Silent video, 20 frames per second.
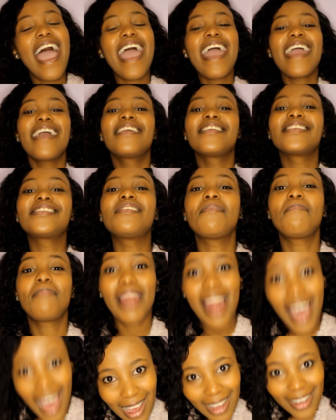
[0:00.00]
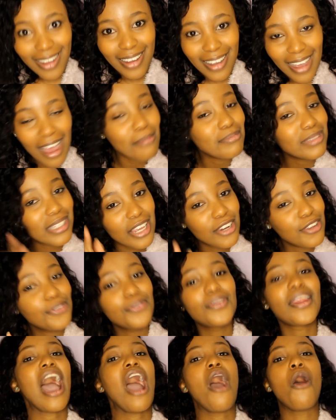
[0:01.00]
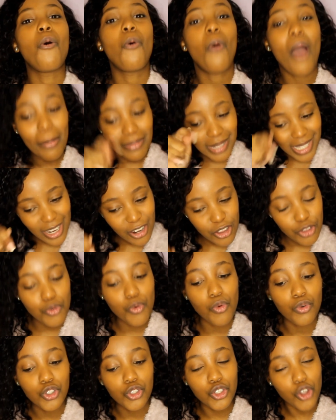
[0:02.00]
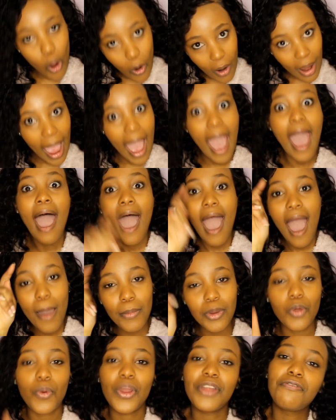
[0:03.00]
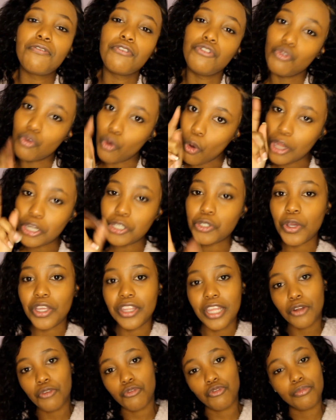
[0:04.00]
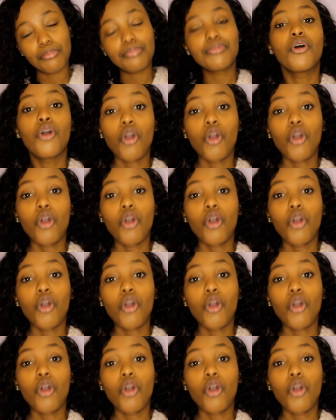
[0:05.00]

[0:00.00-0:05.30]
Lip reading: It is the plug. I'm telling you now. I'm telling you, Jonga, I'm gonna wait for you. Go and join that group.